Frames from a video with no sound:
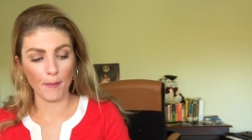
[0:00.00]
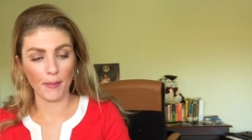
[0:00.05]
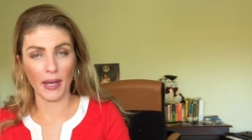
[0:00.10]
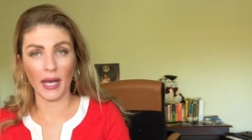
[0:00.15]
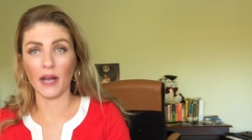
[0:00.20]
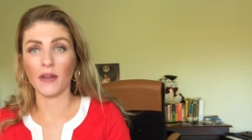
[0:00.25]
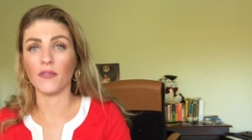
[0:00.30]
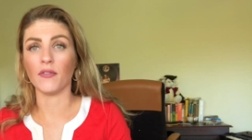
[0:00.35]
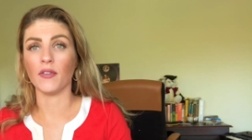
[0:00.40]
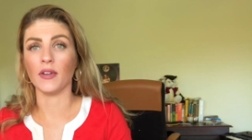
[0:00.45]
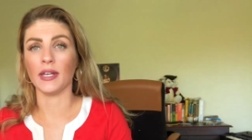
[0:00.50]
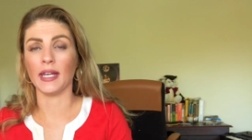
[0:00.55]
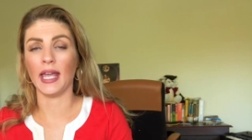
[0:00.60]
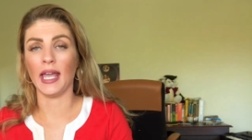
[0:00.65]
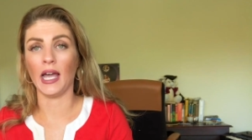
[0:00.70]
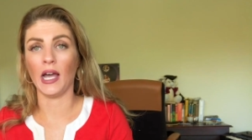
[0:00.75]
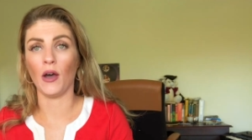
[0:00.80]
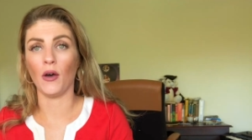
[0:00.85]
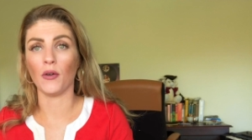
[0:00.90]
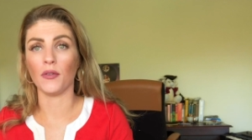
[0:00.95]
But for
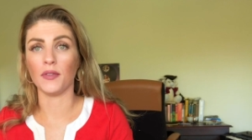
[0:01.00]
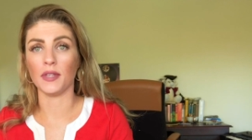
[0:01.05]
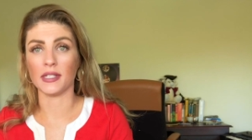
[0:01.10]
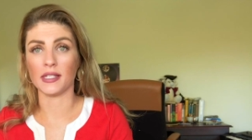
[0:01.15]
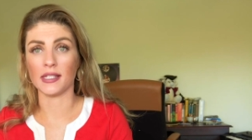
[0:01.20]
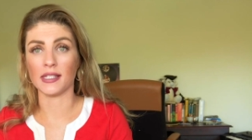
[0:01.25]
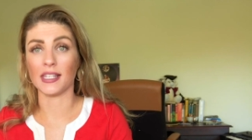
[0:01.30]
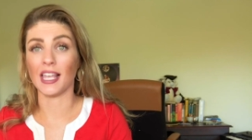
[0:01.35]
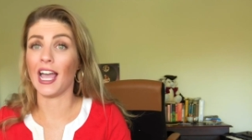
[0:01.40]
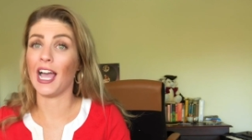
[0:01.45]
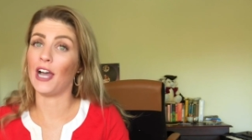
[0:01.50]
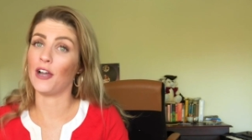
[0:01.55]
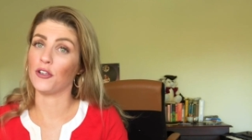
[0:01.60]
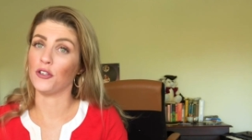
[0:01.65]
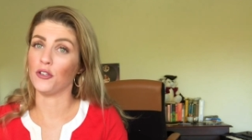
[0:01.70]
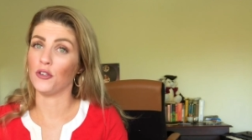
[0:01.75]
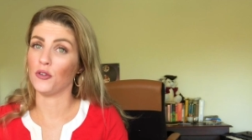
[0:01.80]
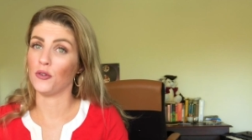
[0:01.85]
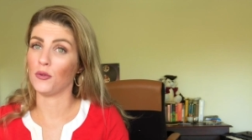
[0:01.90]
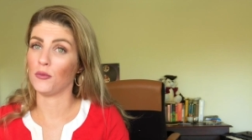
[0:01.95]
now, this is how
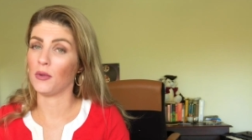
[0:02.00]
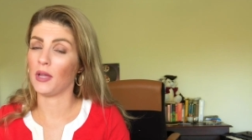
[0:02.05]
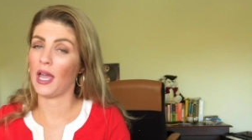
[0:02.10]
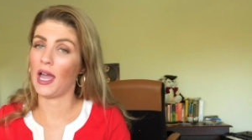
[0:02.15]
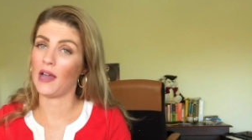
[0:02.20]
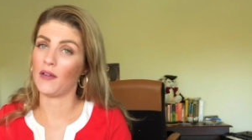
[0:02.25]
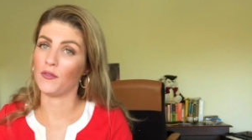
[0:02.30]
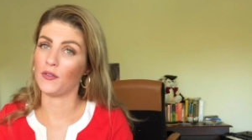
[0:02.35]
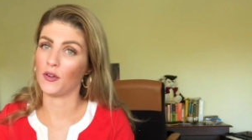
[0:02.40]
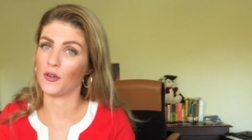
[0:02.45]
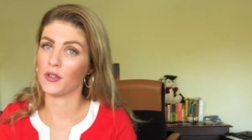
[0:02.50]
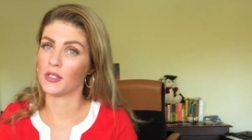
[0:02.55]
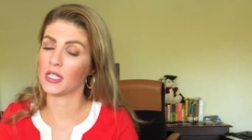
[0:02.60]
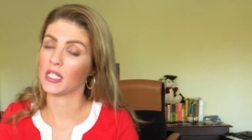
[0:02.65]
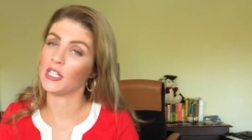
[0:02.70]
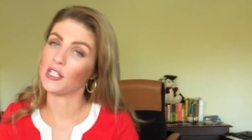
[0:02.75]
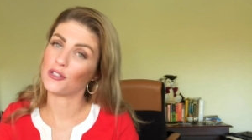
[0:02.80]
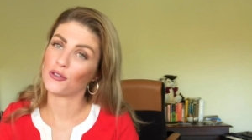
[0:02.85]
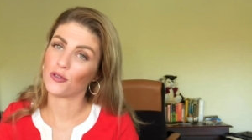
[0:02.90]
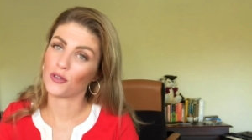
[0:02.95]
you have those
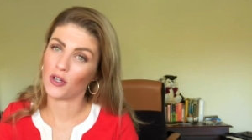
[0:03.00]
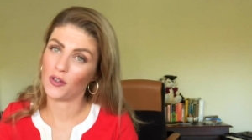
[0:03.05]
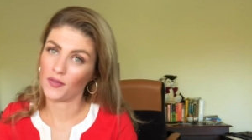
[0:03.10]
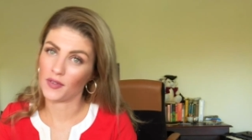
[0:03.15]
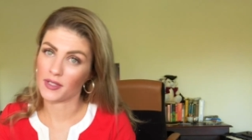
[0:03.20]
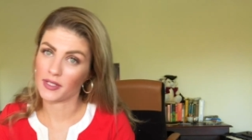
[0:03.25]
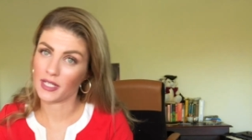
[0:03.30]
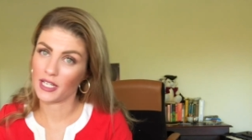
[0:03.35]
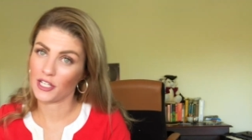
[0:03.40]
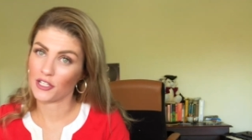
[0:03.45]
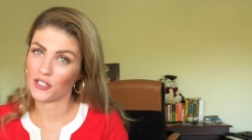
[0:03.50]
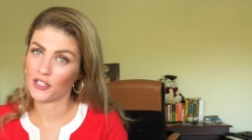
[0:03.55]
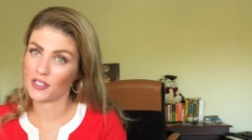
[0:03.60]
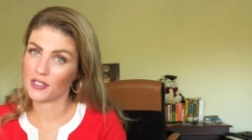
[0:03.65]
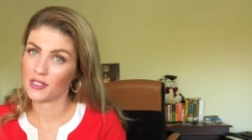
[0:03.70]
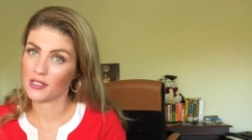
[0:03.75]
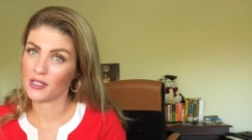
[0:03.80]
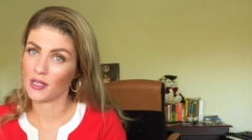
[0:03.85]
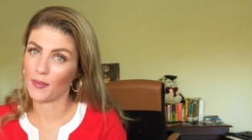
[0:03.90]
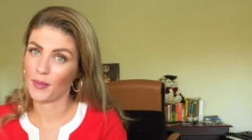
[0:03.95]
initial
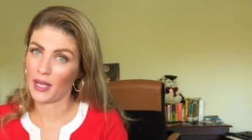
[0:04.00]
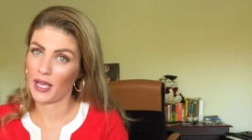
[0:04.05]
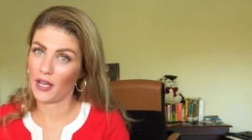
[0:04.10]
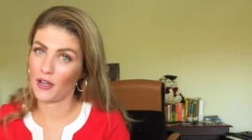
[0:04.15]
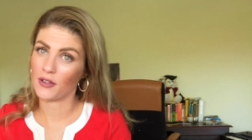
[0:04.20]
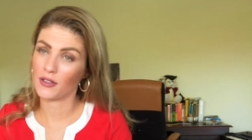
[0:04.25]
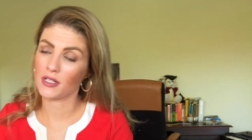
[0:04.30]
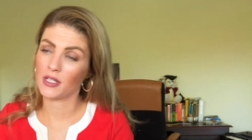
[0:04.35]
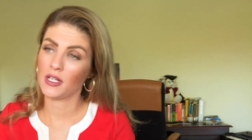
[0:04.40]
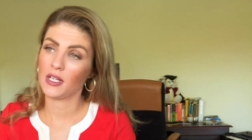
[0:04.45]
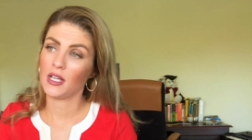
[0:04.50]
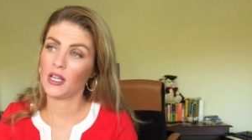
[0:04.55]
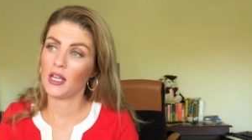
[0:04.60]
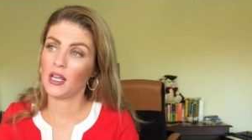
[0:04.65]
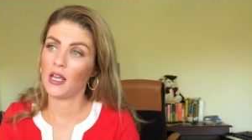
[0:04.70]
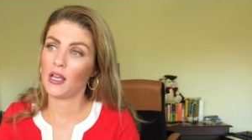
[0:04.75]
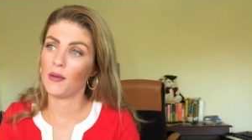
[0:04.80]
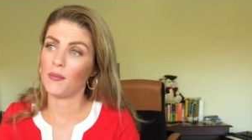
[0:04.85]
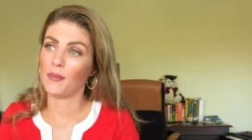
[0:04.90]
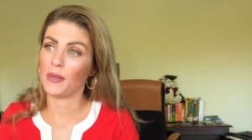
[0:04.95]
conversations about
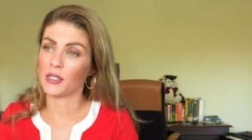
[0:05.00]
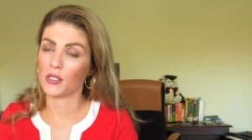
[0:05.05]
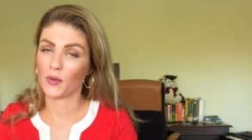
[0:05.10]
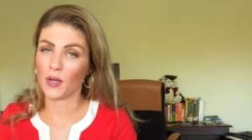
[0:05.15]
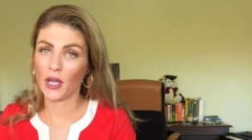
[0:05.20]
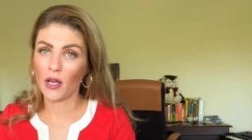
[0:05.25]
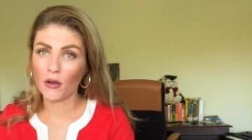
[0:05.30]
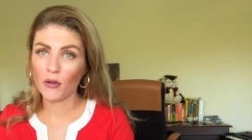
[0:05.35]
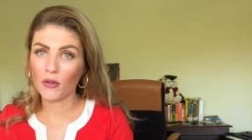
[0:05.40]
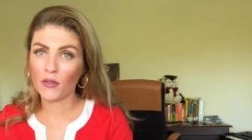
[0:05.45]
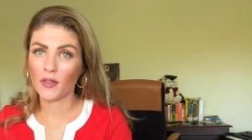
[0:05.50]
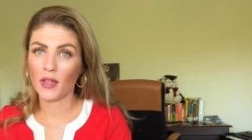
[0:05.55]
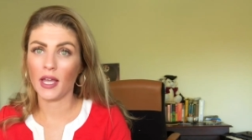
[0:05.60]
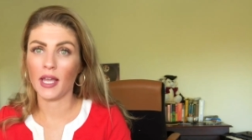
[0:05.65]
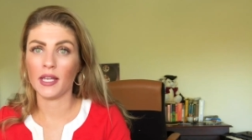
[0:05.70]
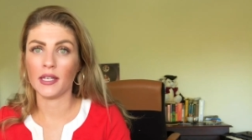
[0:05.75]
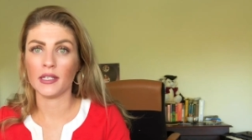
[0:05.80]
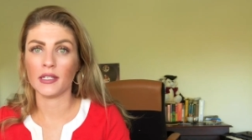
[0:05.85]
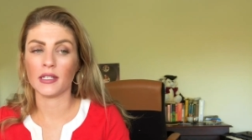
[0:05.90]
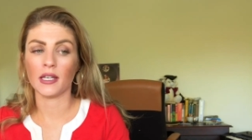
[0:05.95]
mental health
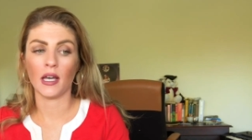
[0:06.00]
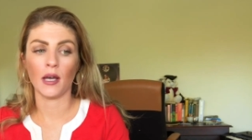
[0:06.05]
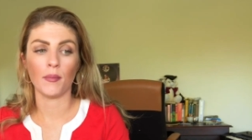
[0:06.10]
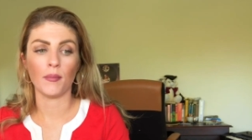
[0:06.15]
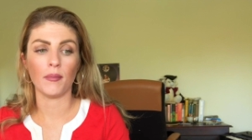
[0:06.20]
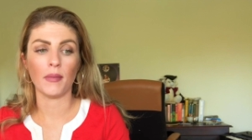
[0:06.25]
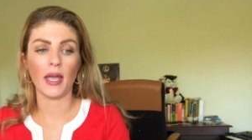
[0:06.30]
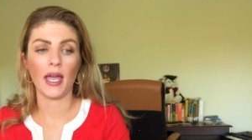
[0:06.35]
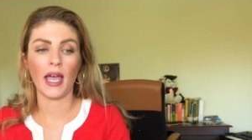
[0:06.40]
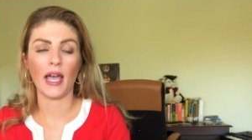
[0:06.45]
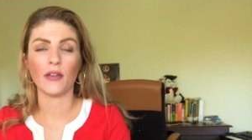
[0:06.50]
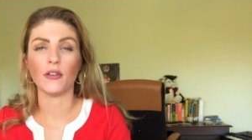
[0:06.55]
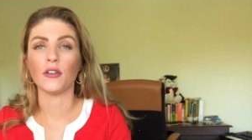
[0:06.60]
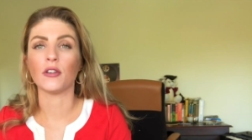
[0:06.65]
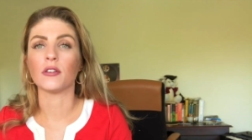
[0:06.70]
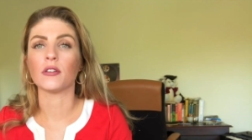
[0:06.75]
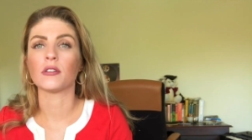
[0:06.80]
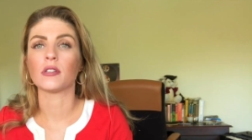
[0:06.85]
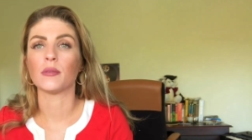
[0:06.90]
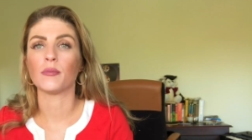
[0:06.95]
and how you
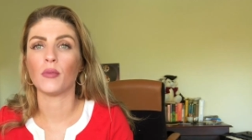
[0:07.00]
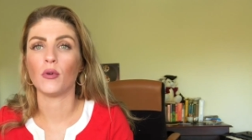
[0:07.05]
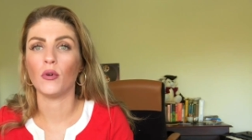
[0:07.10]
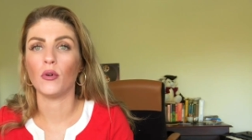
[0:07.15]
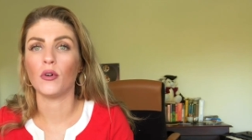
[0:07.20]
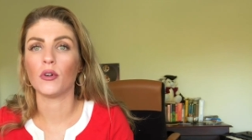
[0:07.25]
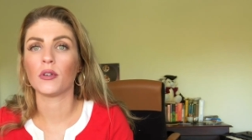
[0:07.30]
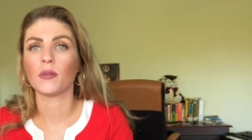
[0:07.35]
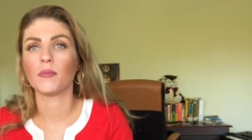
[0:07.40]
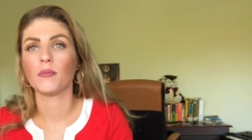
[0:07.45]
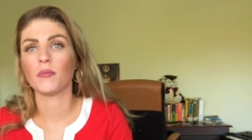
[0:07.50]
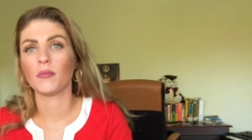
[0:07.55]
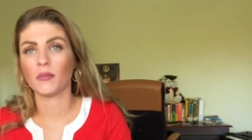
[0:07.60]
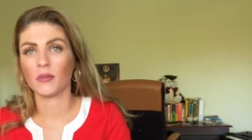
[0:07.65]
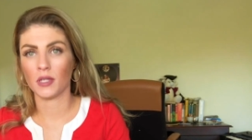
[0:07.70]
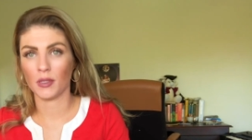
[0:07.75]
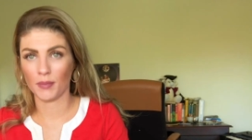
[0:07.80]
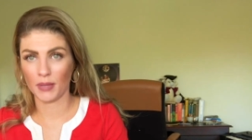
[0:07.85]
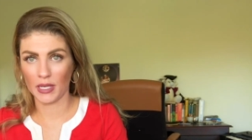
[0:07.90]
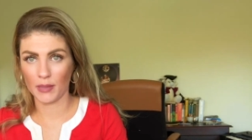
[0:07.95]
can support
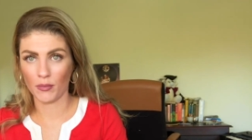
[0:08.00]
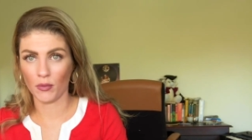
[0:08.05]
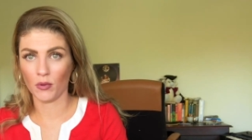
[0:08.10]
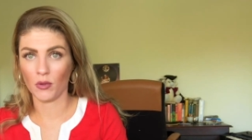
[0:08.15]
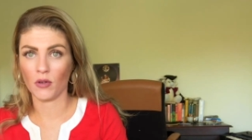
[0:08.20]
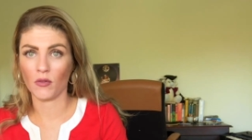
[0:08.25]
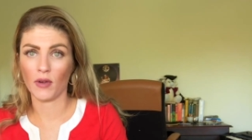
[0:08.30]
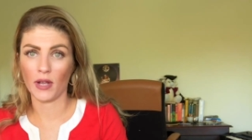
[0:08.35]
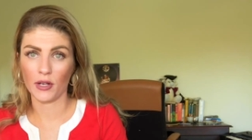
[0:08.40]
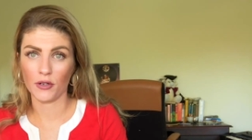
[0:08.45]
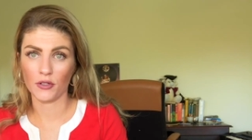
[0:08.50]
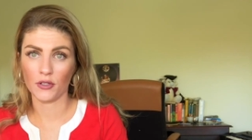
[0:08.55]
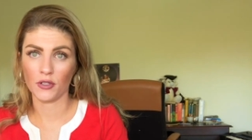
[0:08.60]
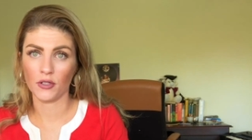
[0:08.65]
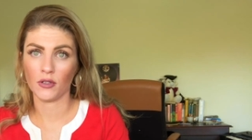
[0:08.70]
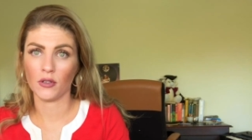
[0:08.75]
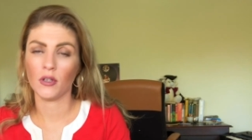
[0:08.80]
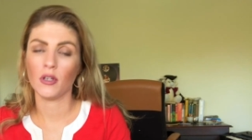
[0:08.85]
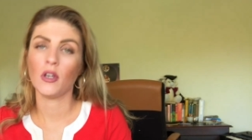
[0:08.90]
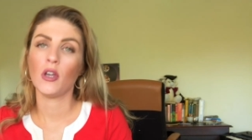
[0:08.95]
the people around
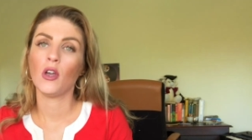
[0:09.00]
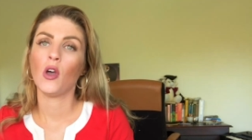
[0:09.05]
you